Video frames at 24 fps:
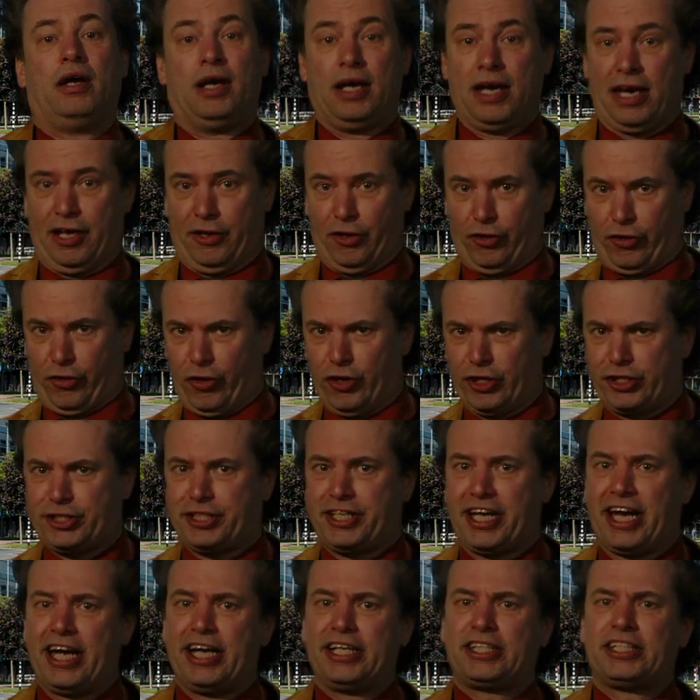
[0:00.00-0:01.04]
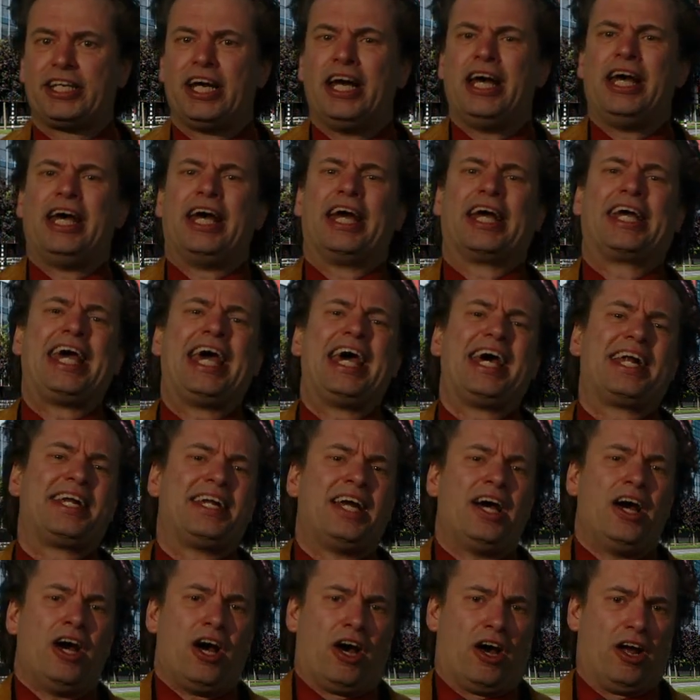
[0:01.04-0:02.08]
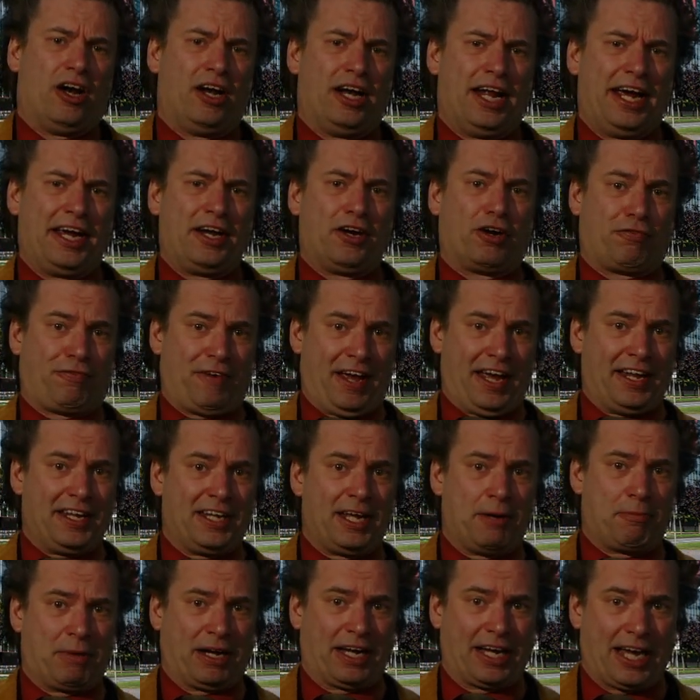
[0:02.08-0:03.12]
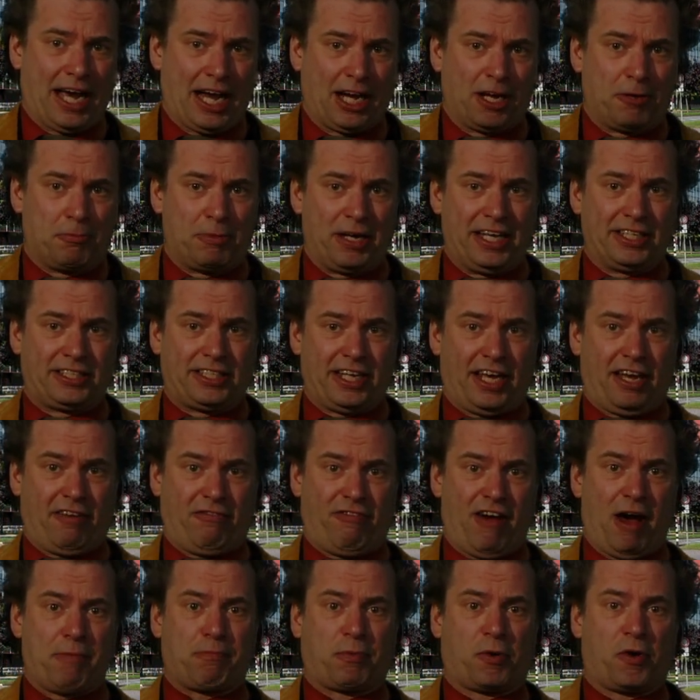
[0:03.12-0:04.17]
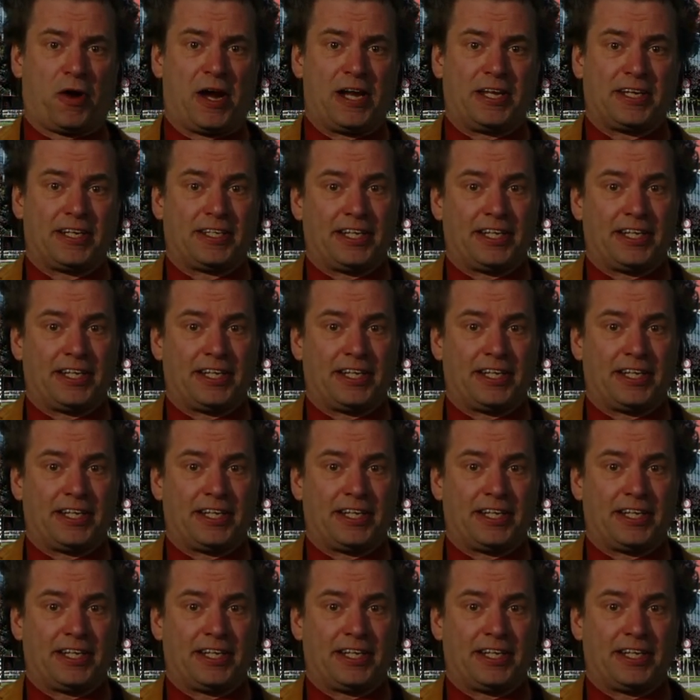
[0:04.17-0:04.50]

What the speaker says: In the third stage, again, a layer of indium and gallium is evaporated